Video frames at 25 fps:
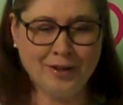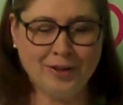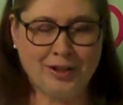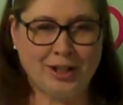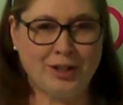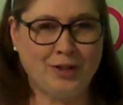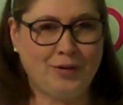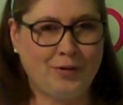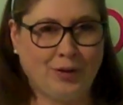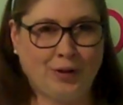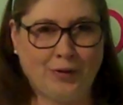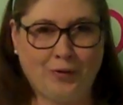
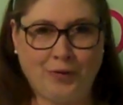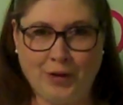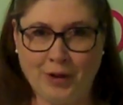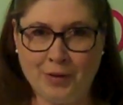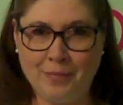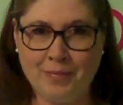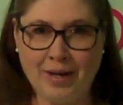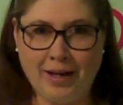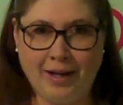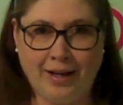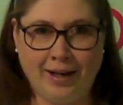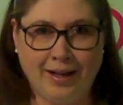just for a
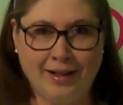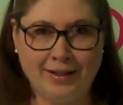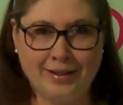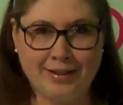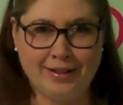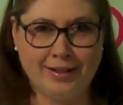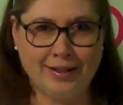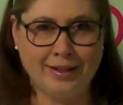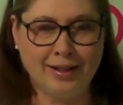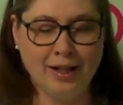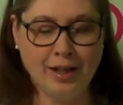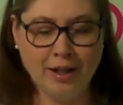few
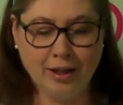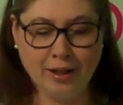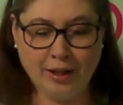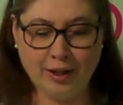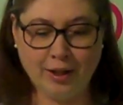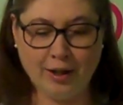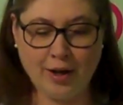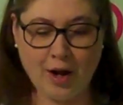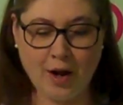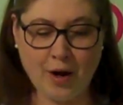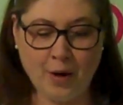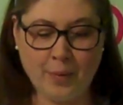minutes,
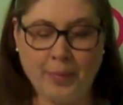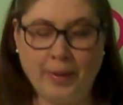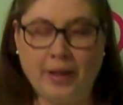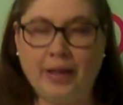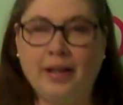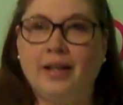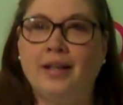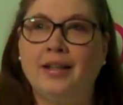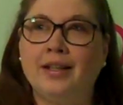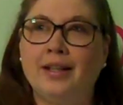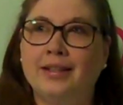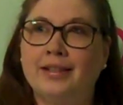
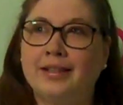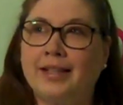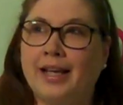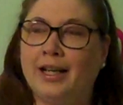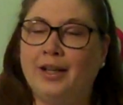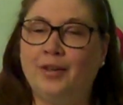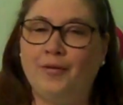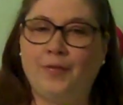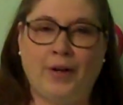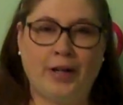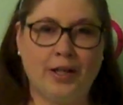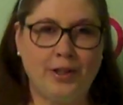but it's
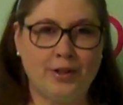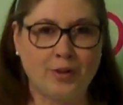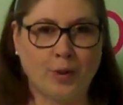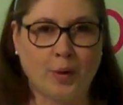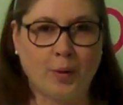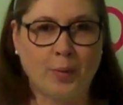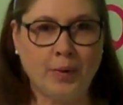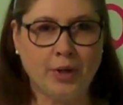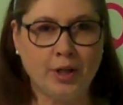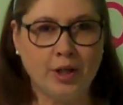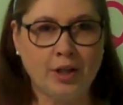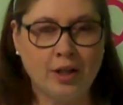kind of funny.
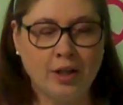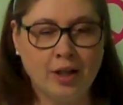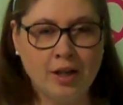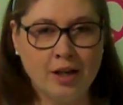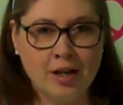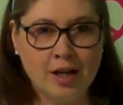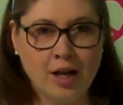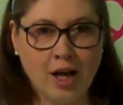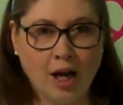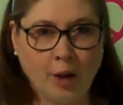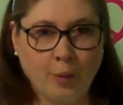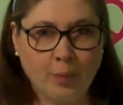So I want
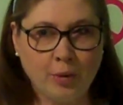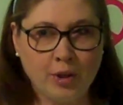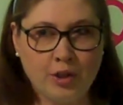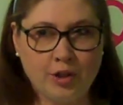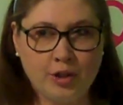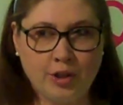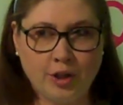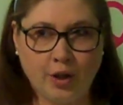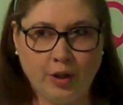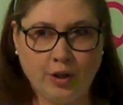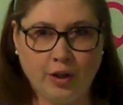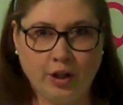to
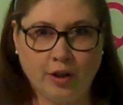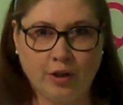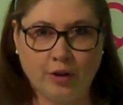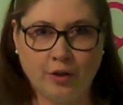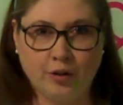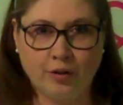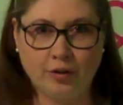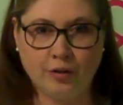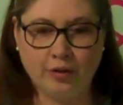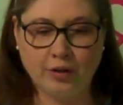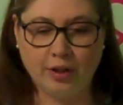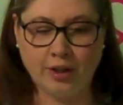show
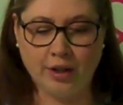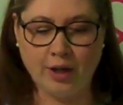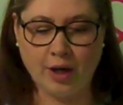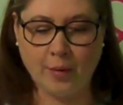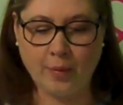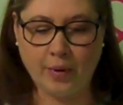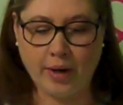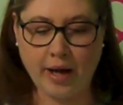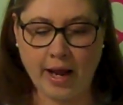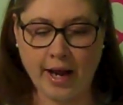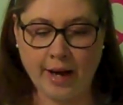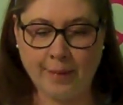you,
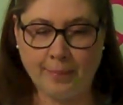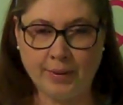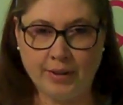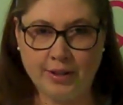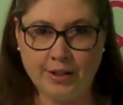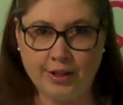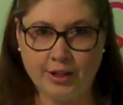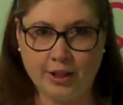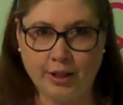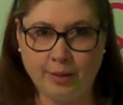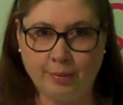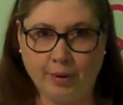what
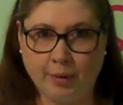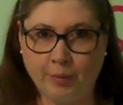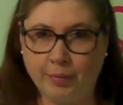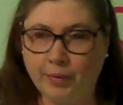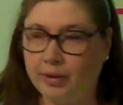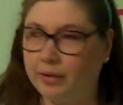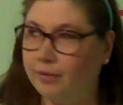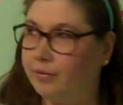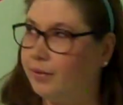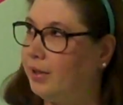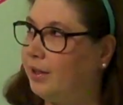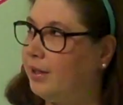happens to me
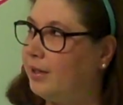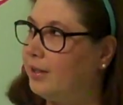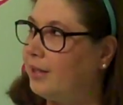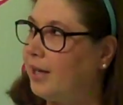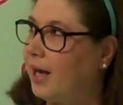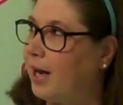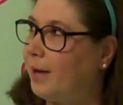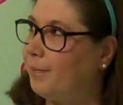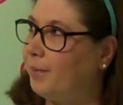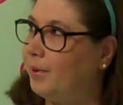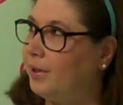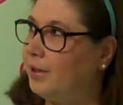when this
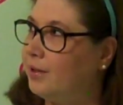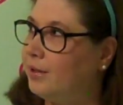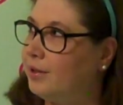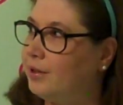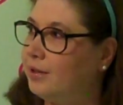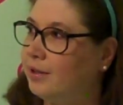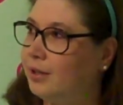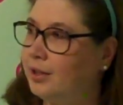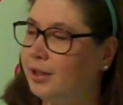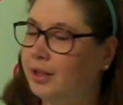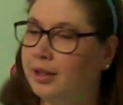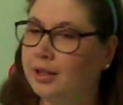
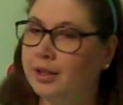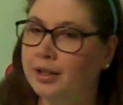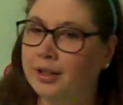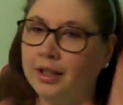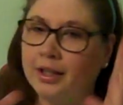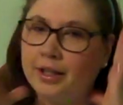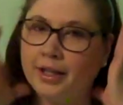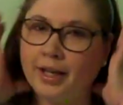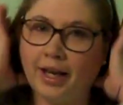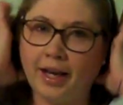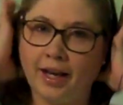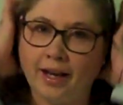happens.
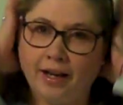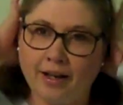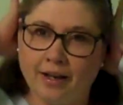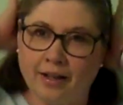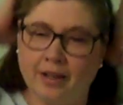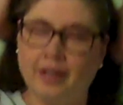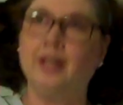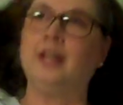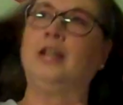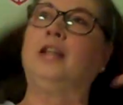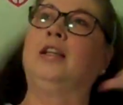Okay.